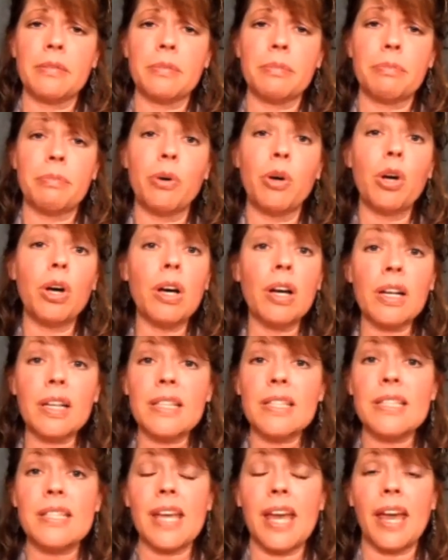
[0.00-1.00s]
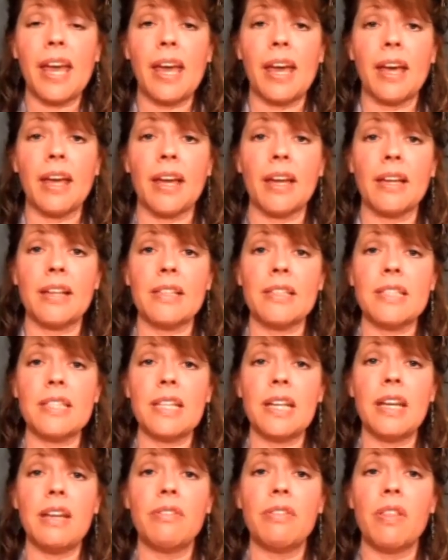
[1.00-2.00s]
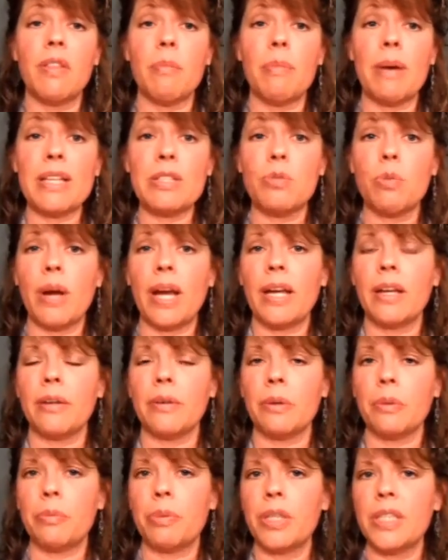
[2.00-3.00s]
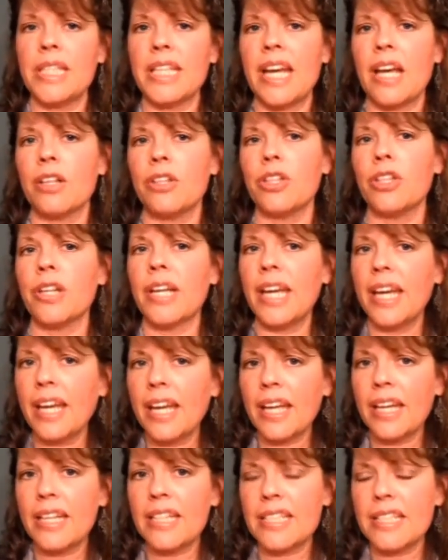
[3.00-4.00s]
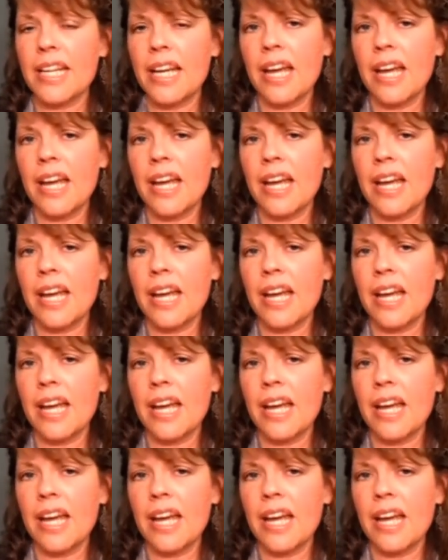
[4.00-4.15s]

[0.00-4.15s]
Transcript: books, and even the best way to put together your kit